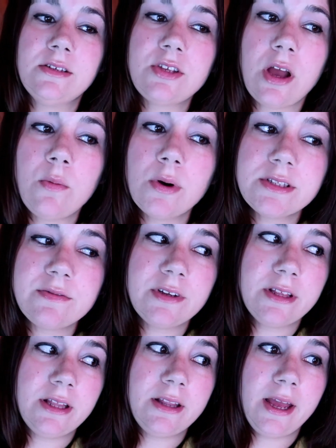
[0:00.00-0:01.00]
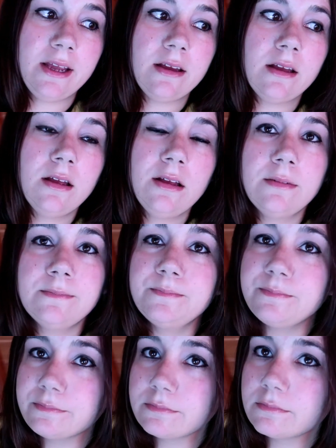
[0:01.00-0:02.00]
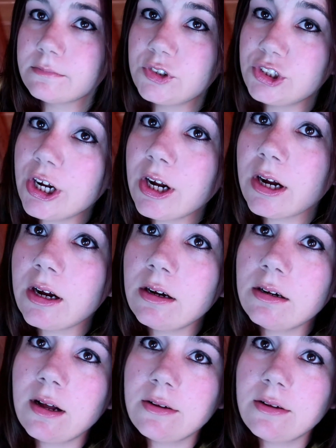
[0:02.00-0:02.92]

so I wasn't really like sure.